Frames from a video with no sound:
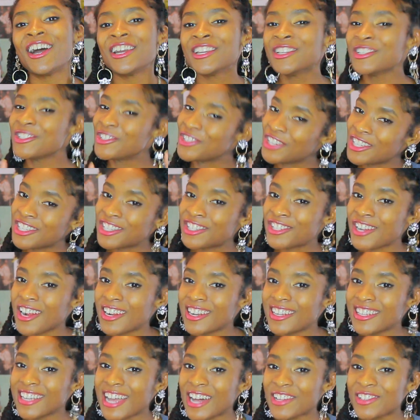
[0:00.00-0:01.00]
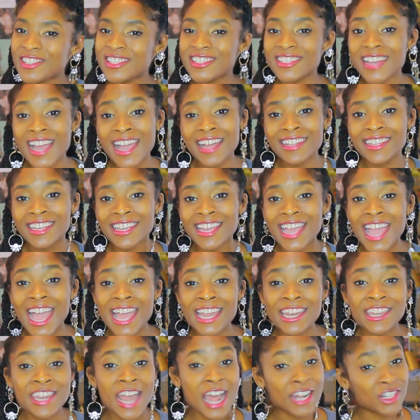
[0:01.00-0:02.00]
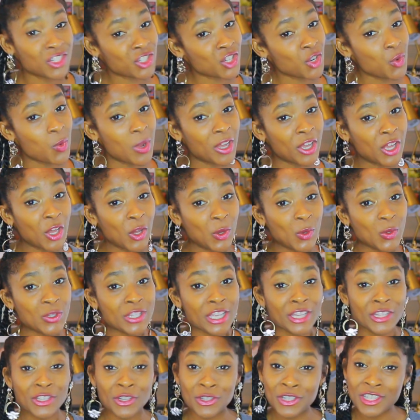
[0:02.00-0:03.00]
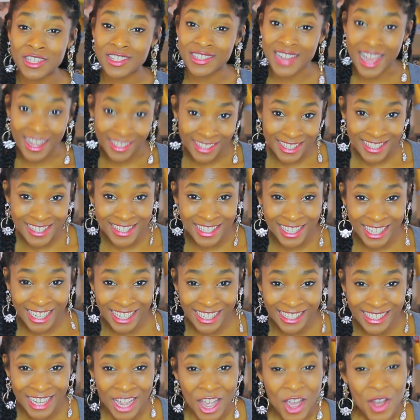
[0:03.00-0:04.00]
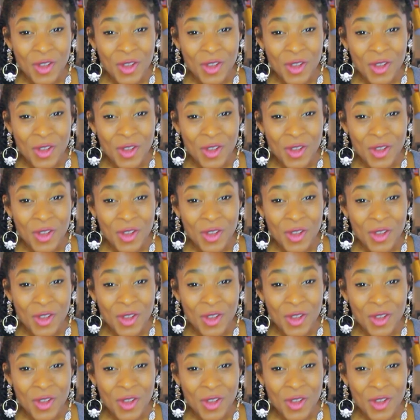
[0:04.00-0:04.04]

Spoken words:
Are you just starting out styling and not sure what goes in your stylist kit?